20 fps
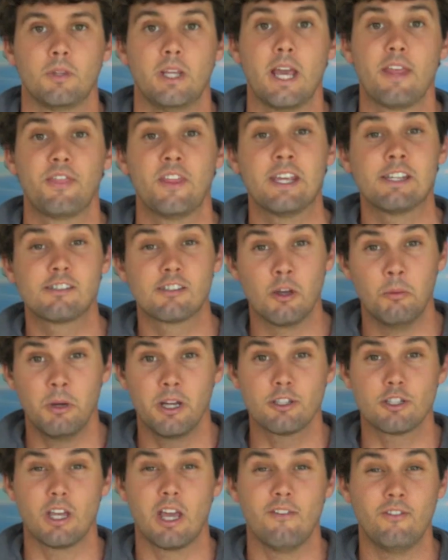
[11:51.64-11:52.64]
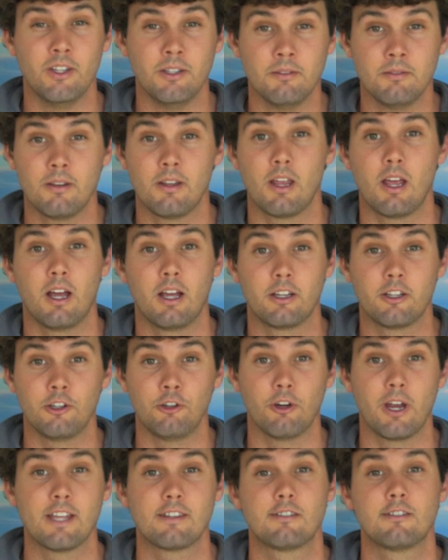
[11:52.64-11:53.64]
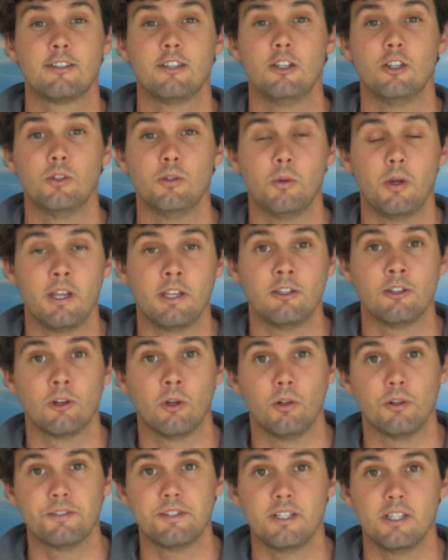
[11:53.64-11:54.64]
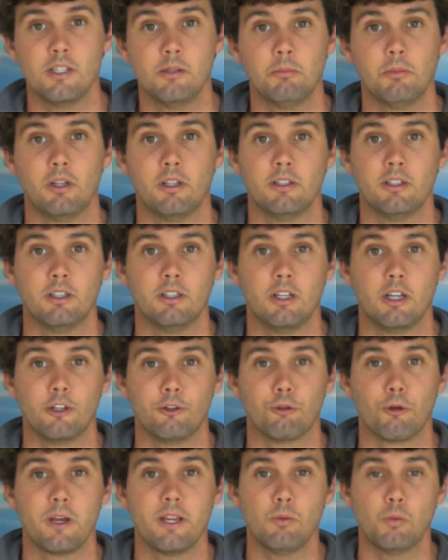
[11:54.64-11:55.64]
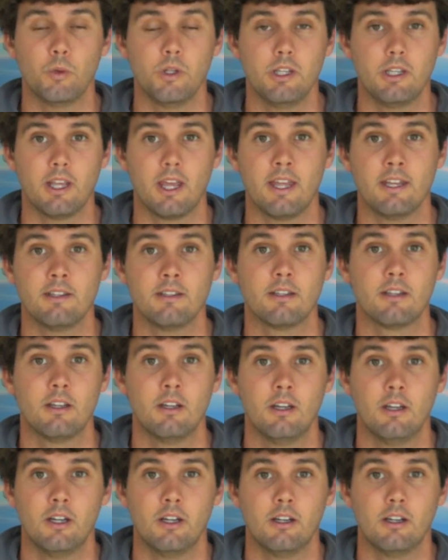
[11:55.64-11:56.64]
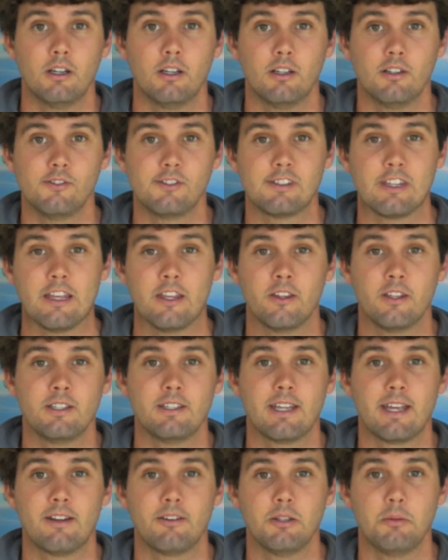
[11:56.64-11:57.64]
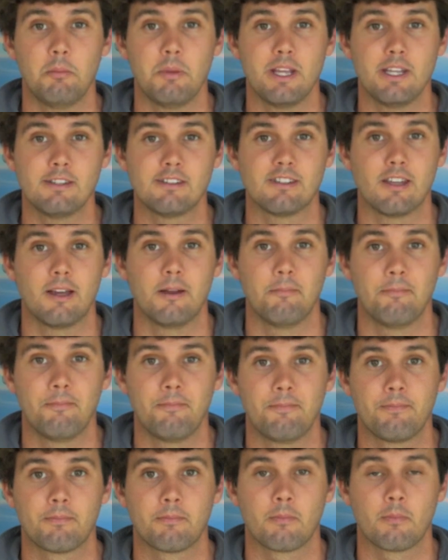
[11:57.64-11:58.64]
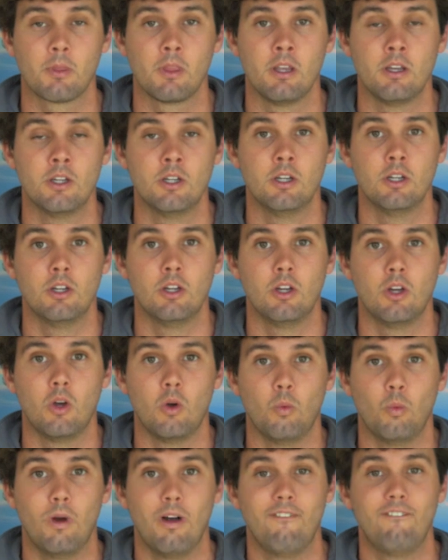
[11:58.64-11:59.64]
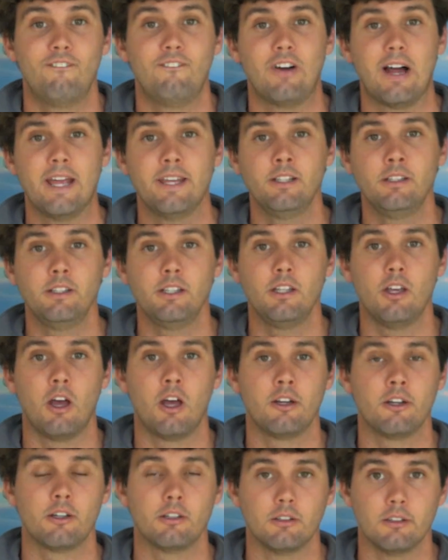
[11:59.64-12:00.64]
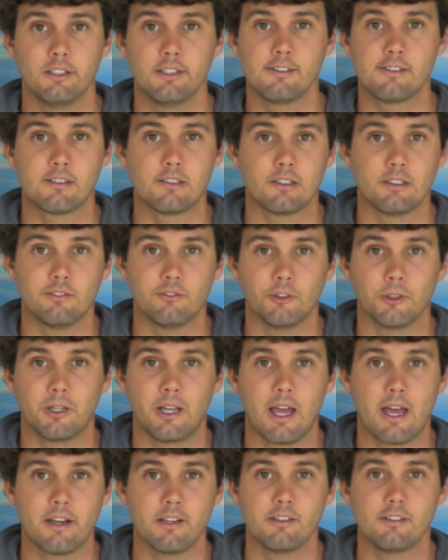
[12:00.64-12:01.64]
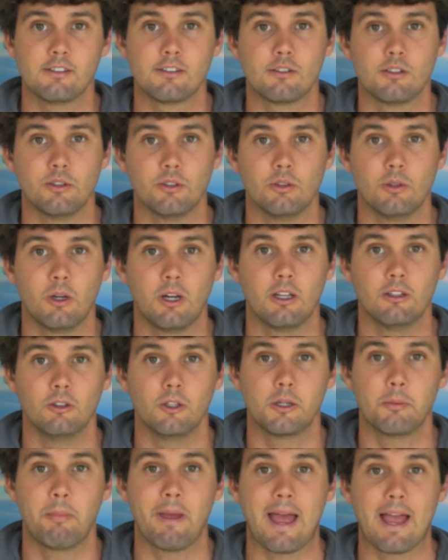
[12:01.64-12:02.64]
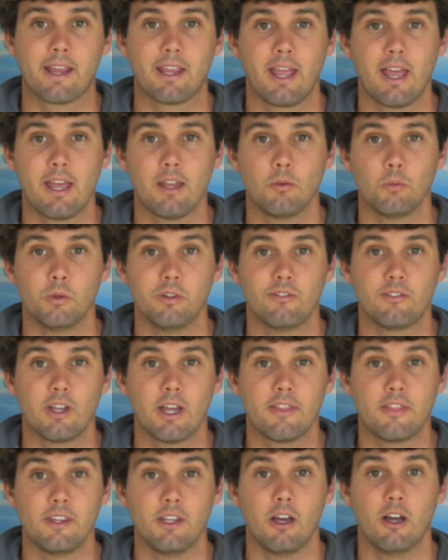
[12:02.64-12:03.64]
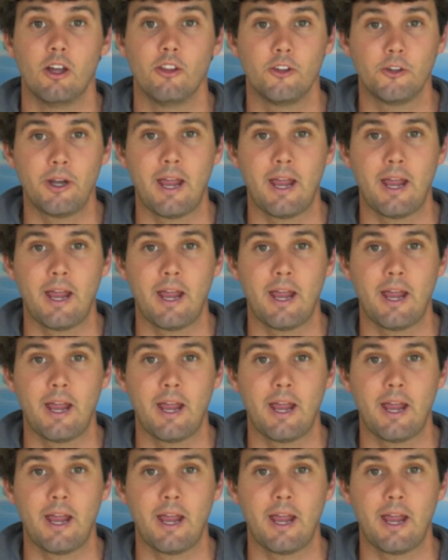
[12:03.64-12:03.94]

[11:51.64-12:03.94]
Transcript: Yeah, thanks so much, Evan. Congrats to you and your whole team on a great weekend of sailing down in Mesa. Well, finally on our list of regattas to look back at, we've got the other